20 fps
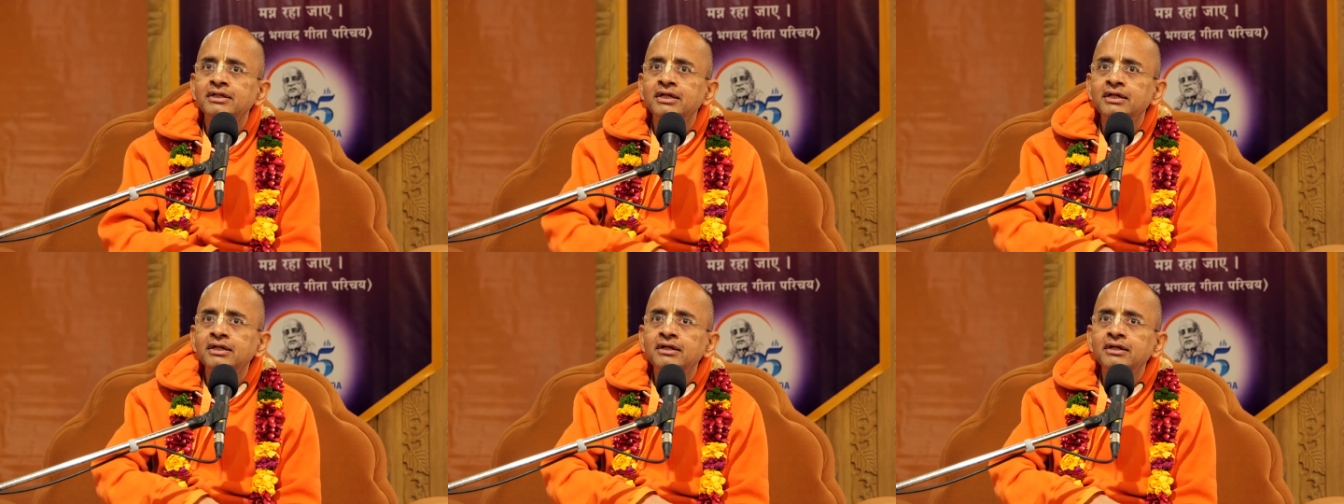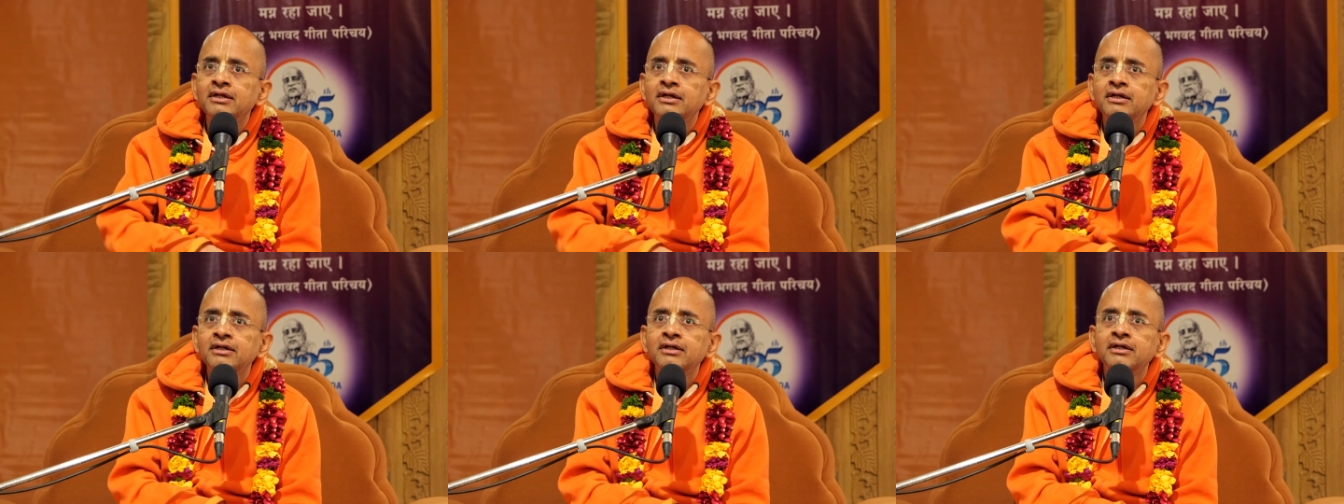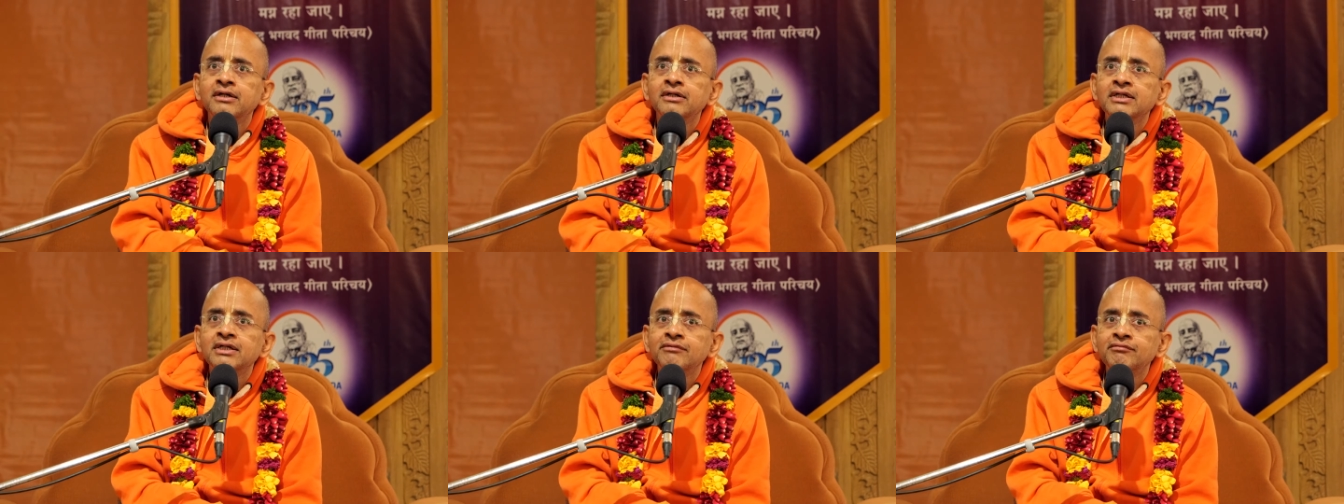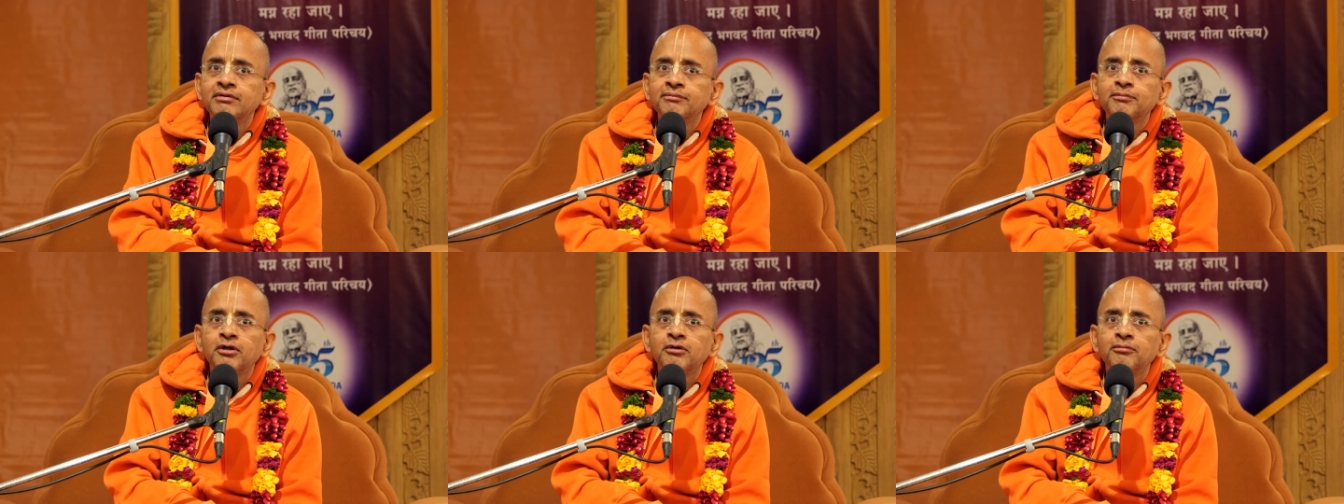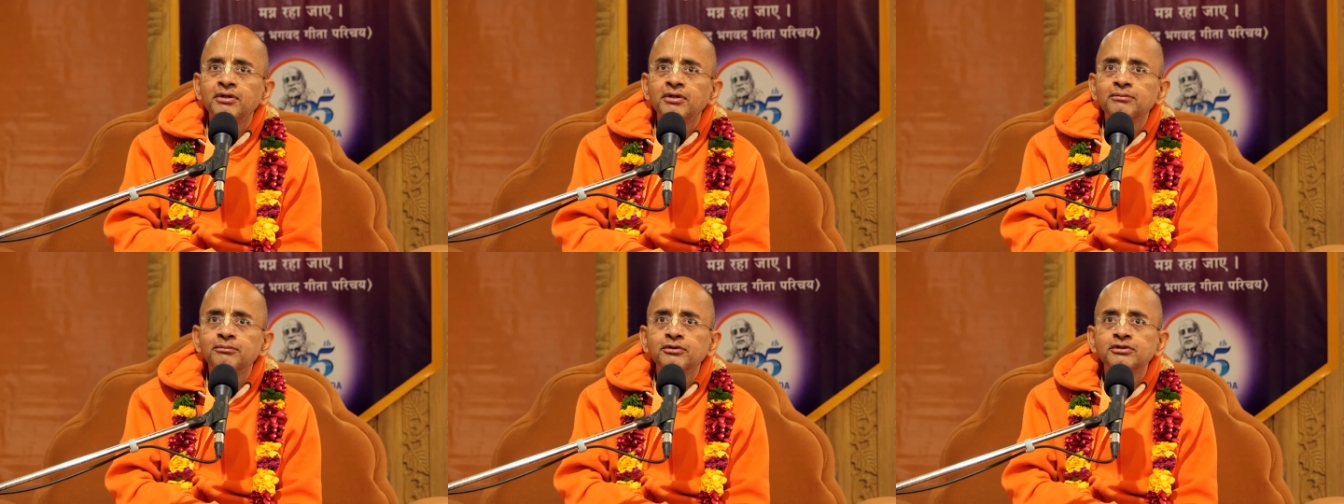in giving
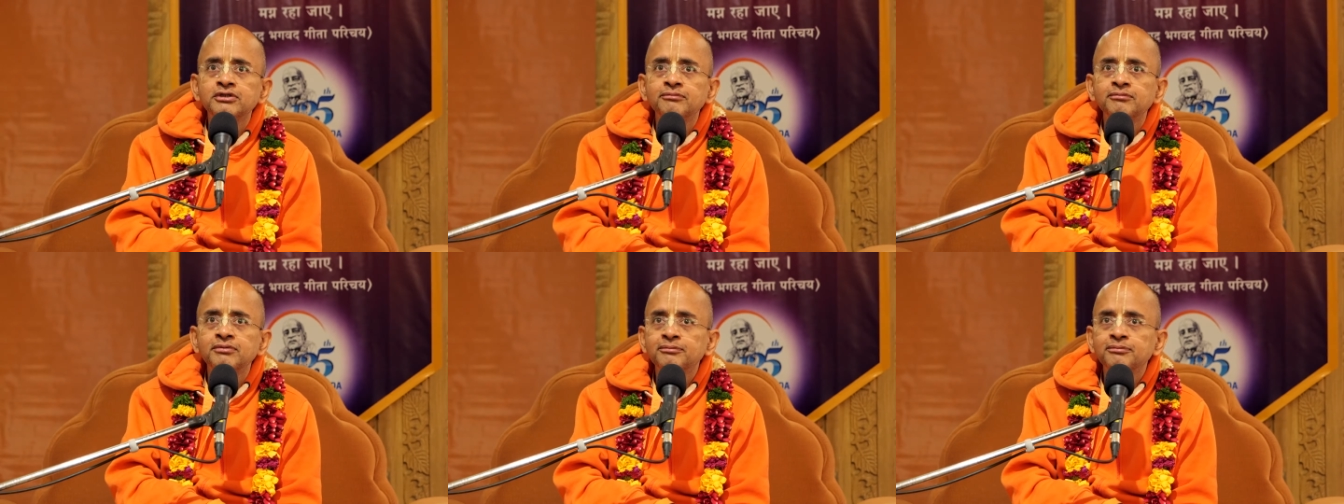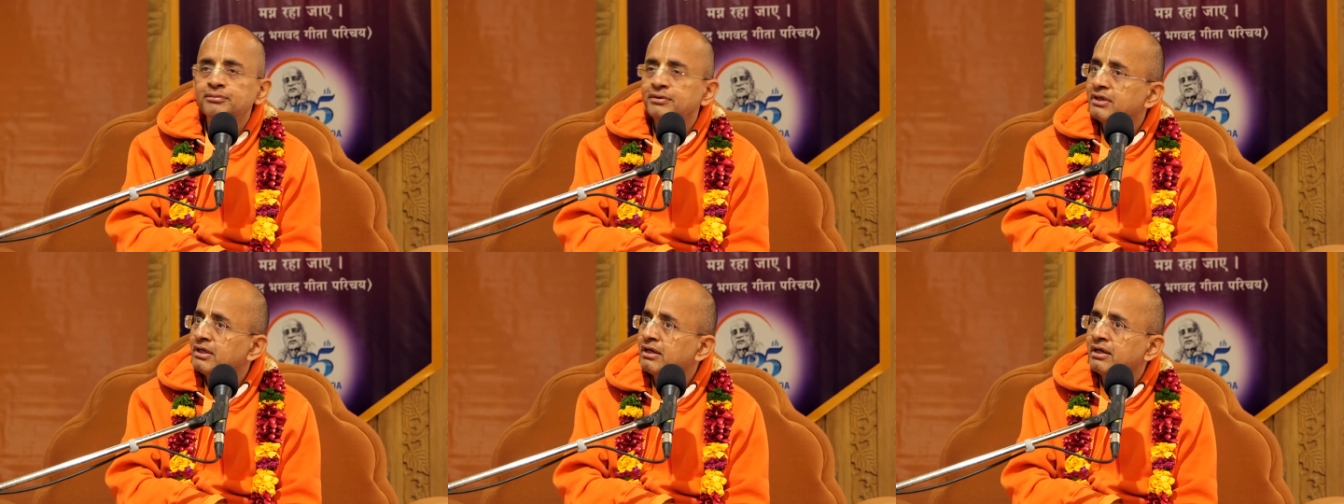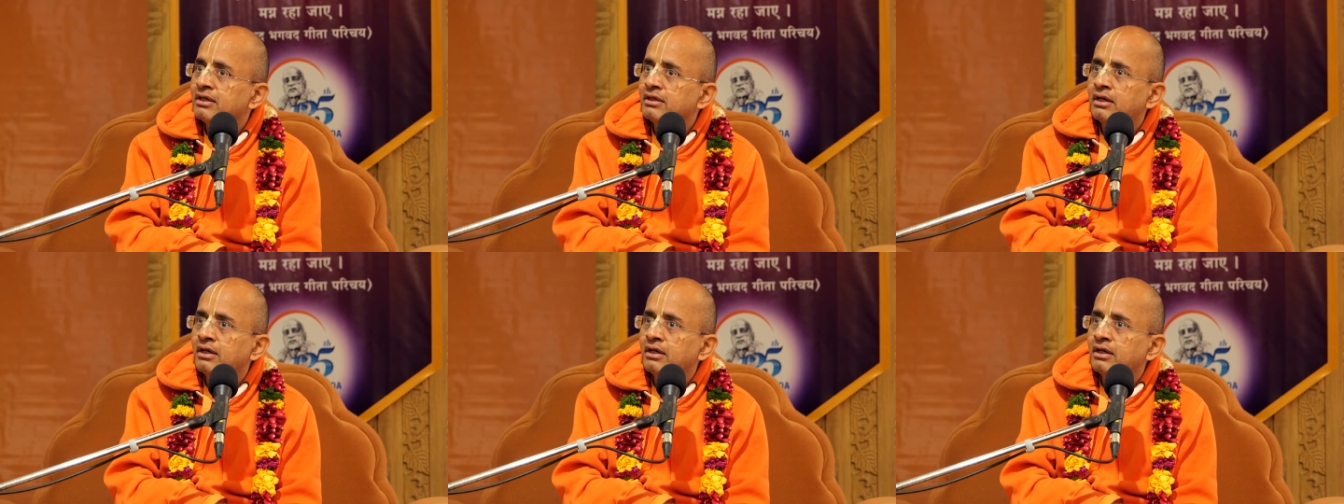Prabhupada books to people?